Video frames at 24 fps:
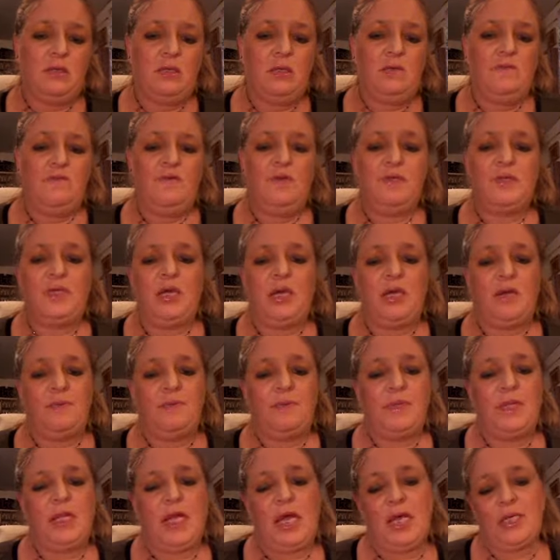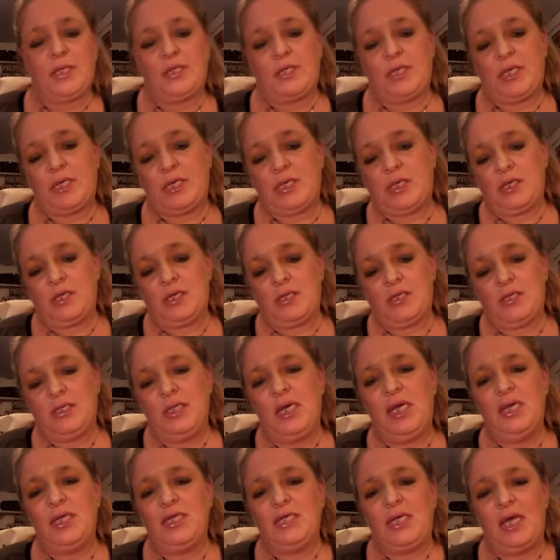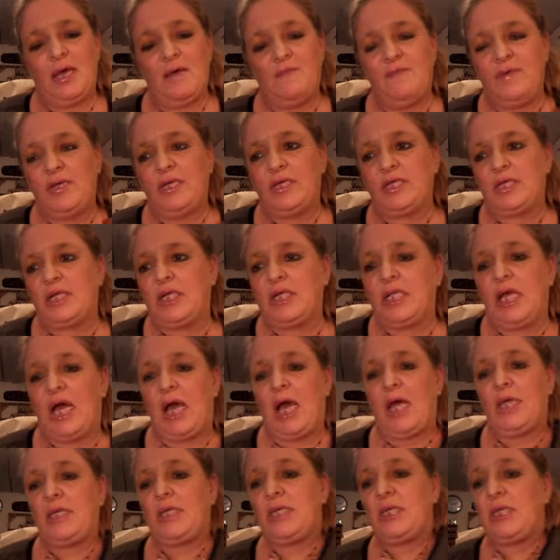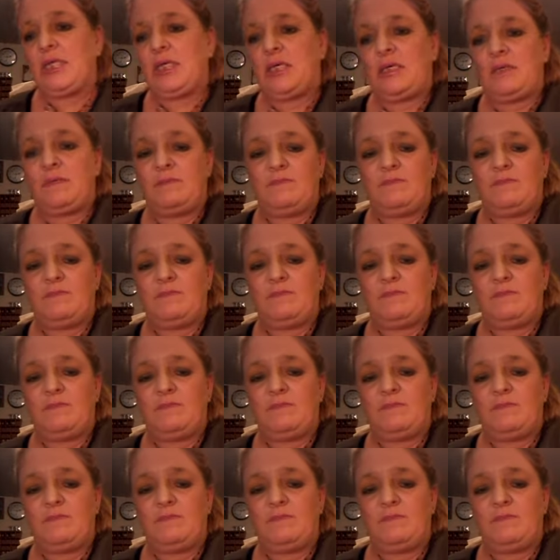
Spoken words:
it feels kind of plastic. It's not as heavy as glass.